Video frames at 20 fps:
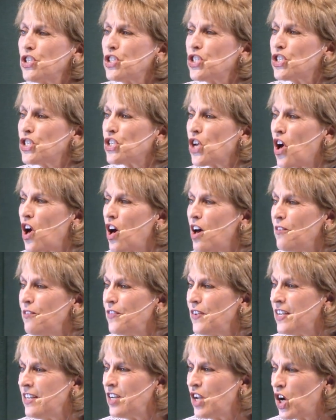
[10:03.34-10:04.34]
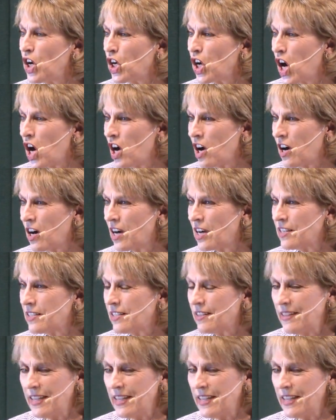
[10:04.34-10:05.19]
soften our heart.